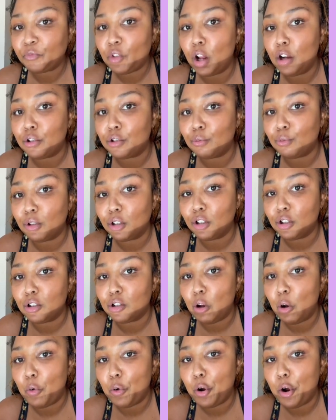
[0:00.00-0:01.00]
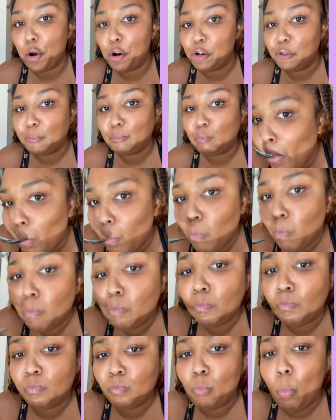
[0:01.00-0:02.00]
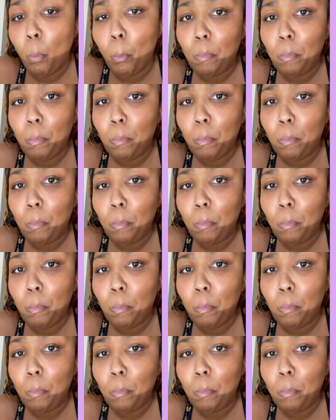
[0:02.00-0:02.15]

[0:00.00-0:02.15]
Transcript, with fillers: It's really so good. Mm.